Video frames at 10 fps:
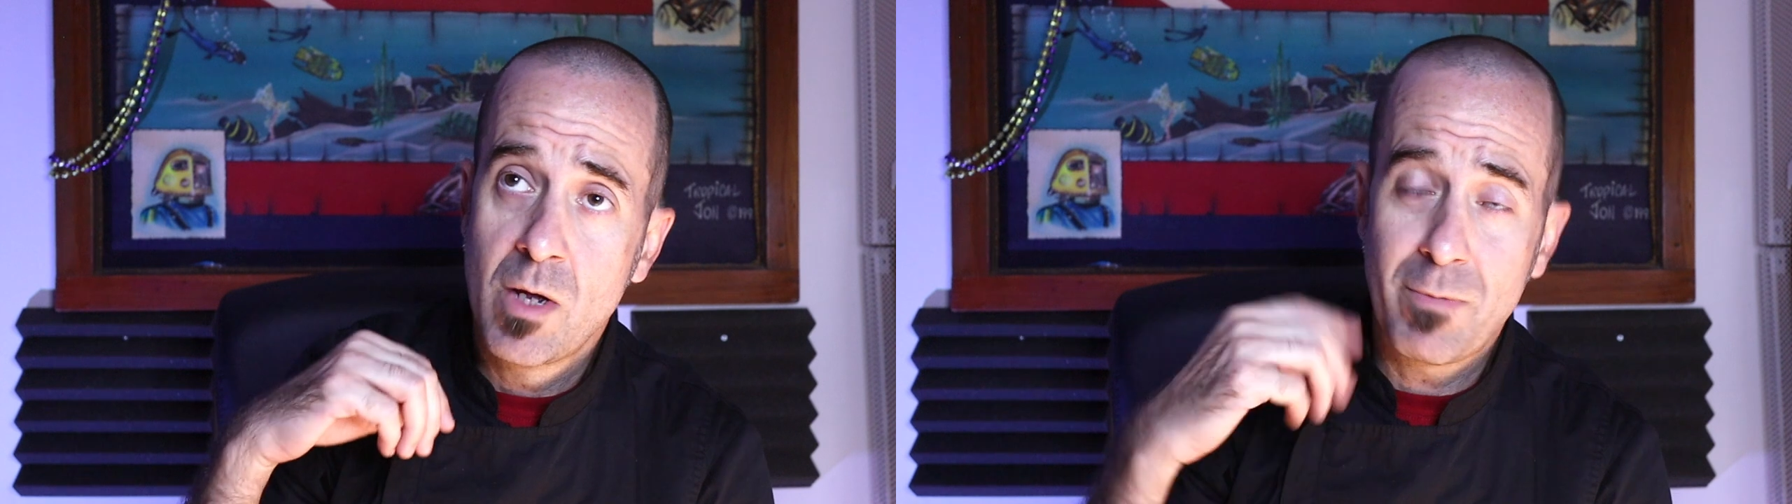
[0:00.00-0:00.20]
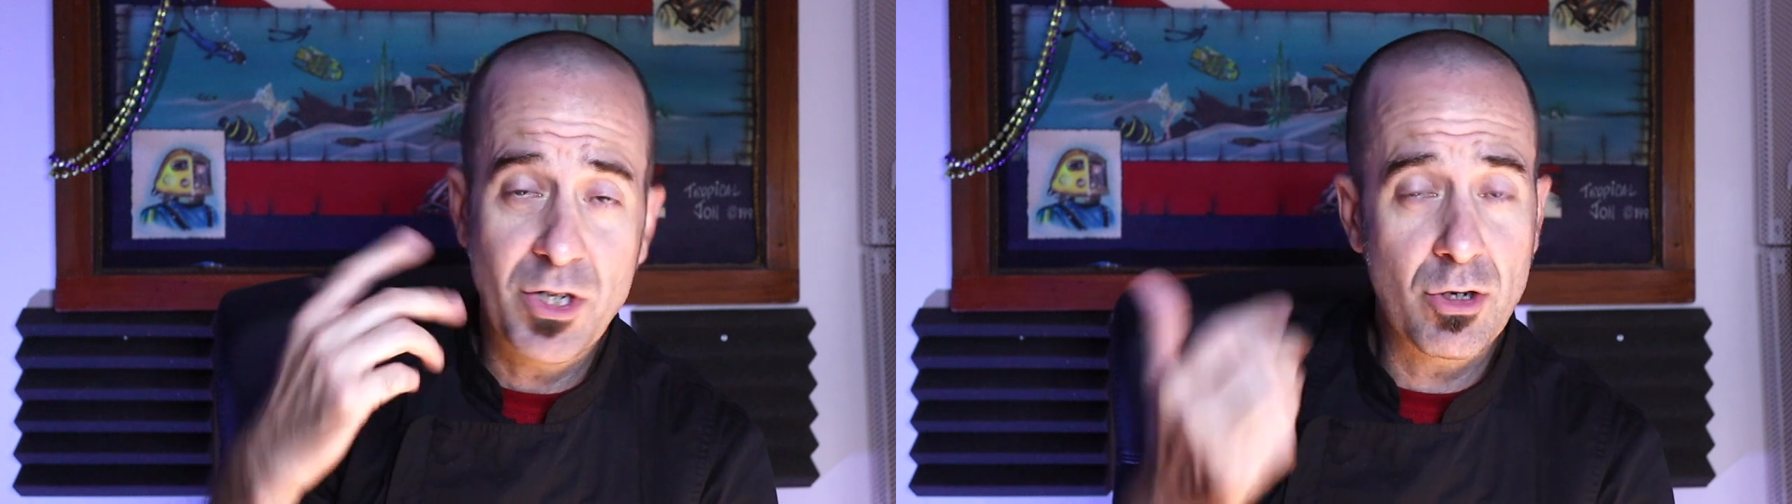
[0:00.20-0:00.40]

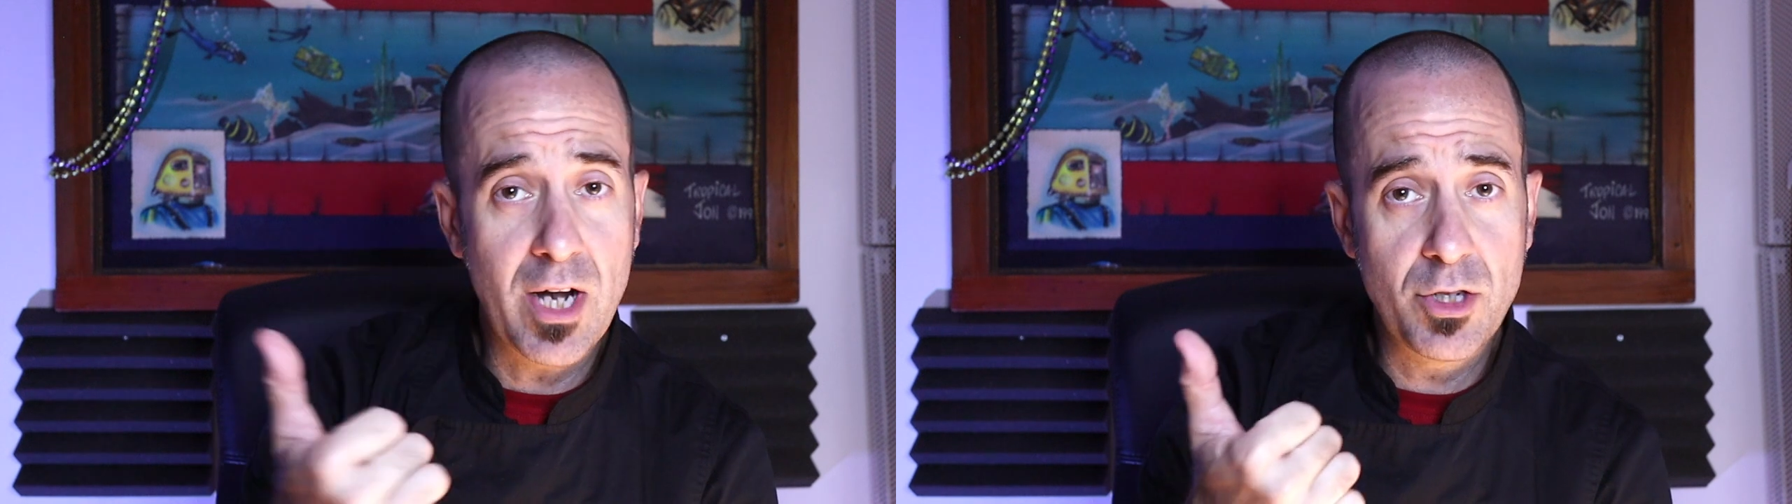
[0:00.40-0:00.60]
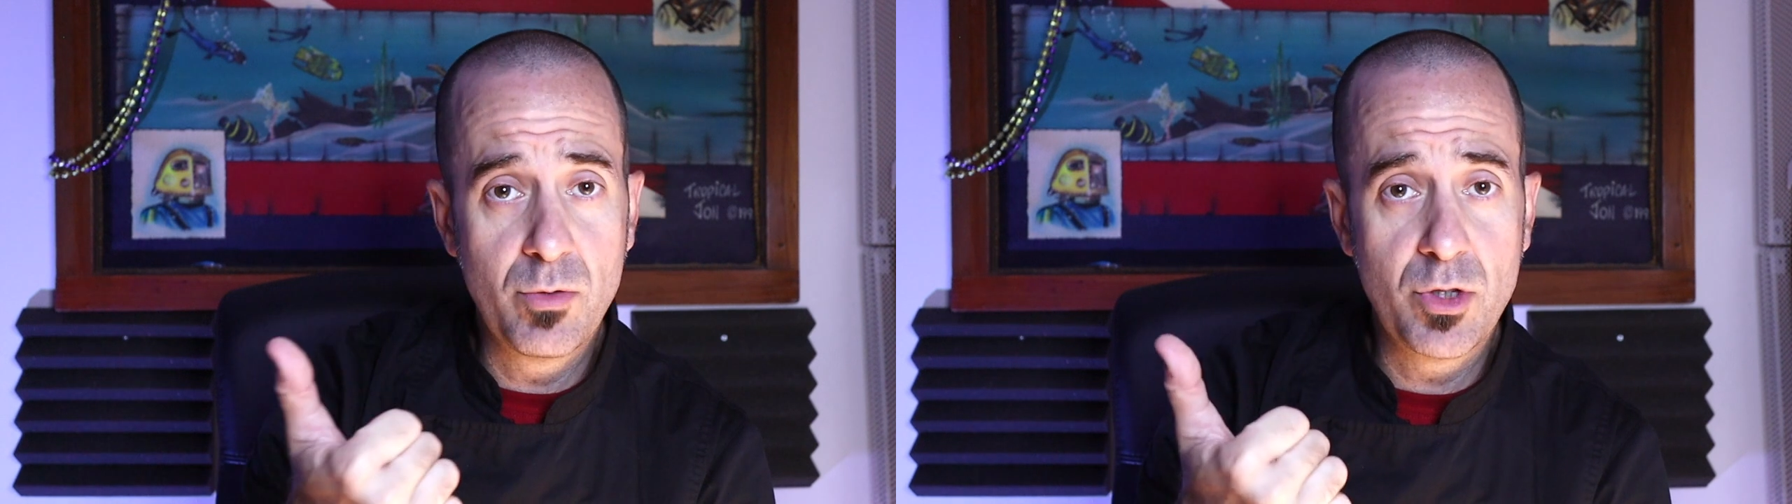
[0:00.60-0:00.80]
My
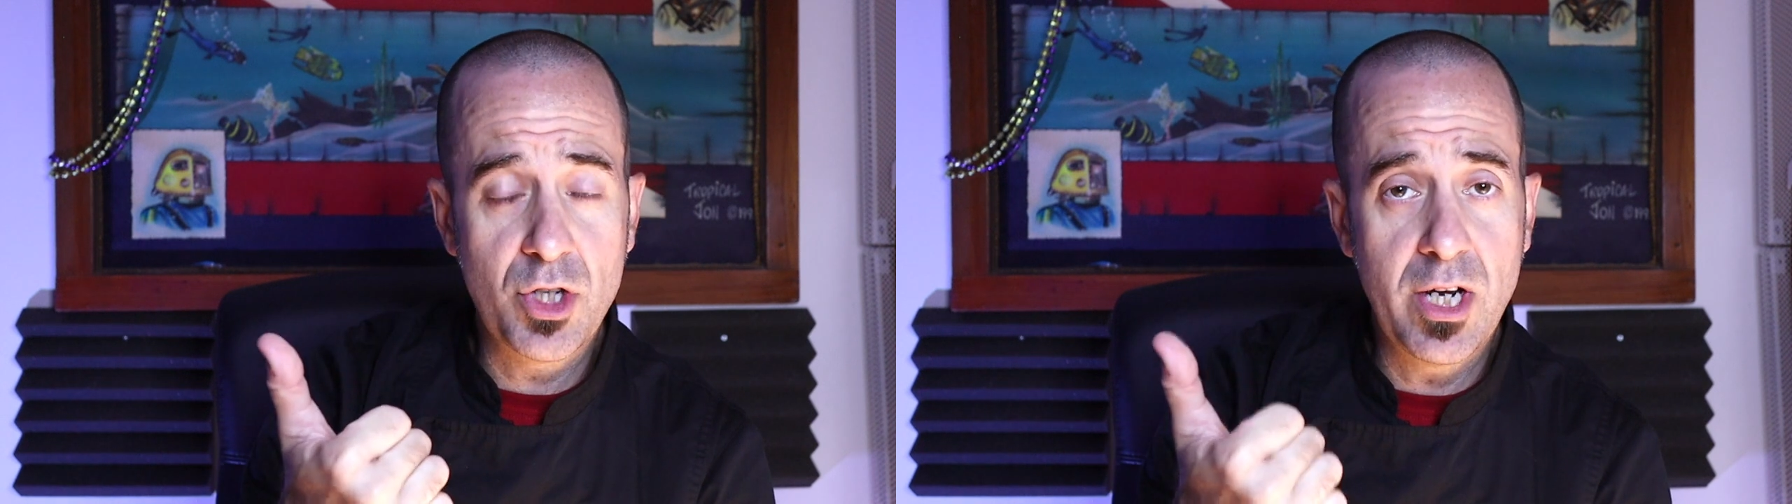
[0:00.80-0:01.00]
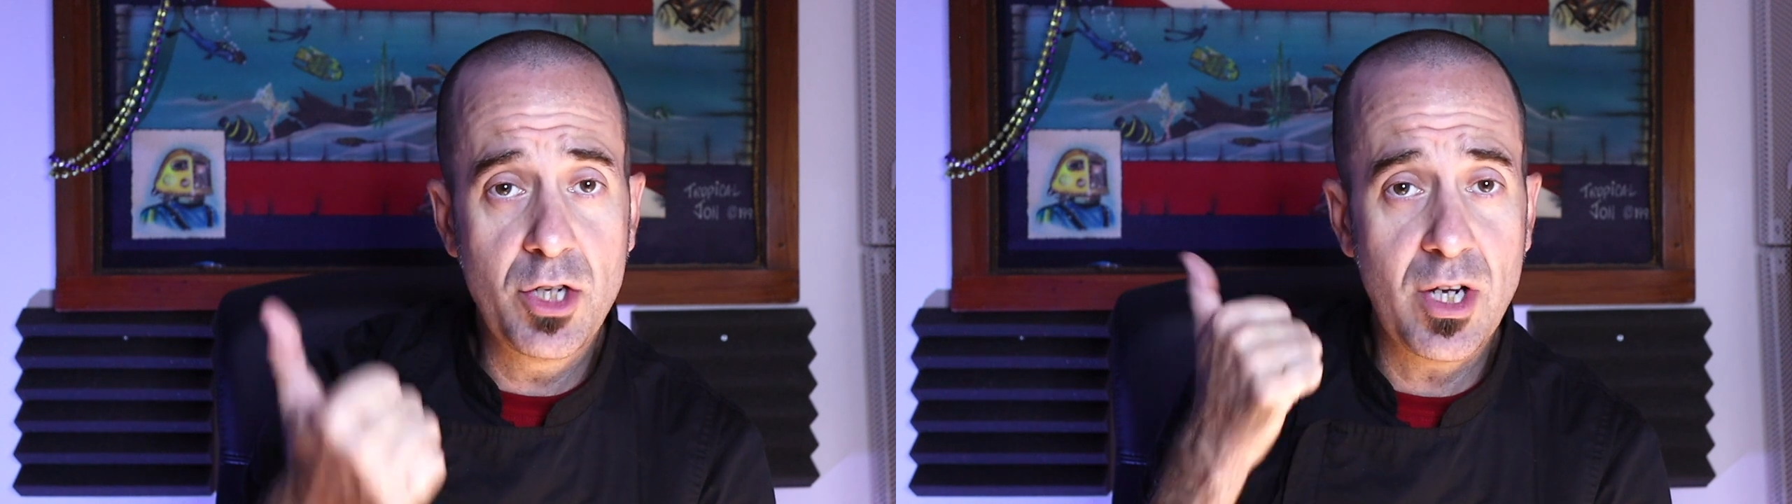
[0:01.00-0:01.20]
strategy would
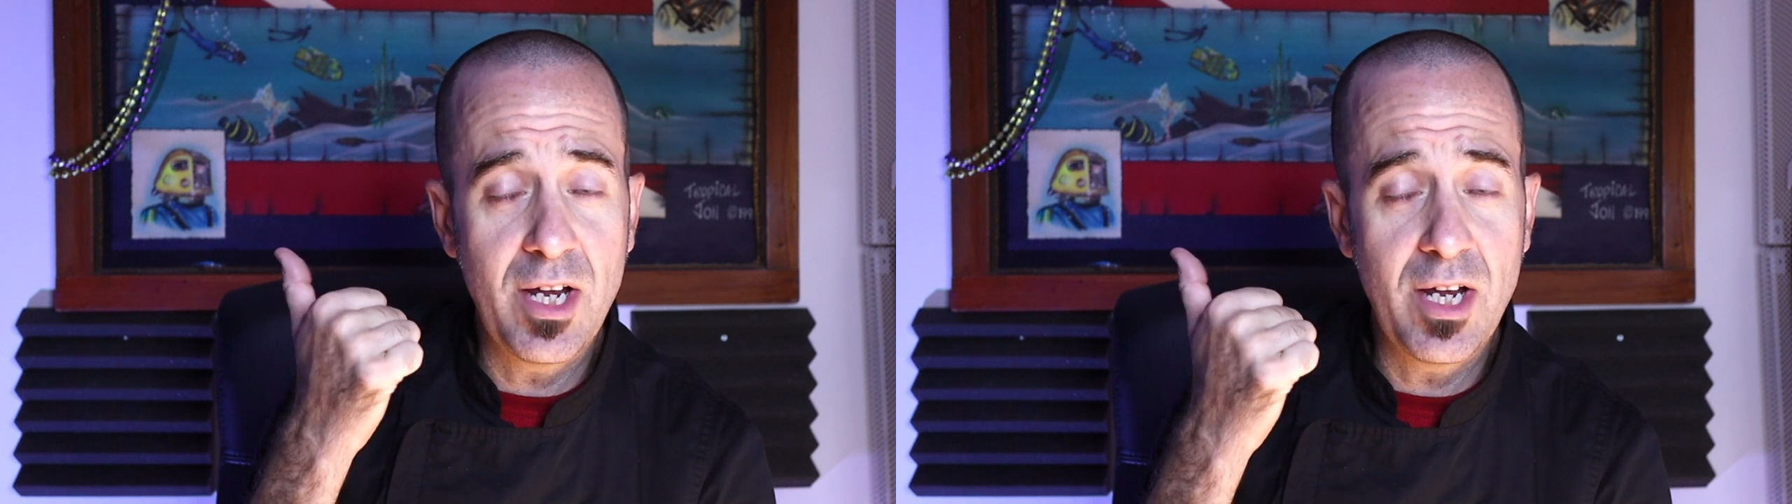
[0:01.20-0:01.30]
change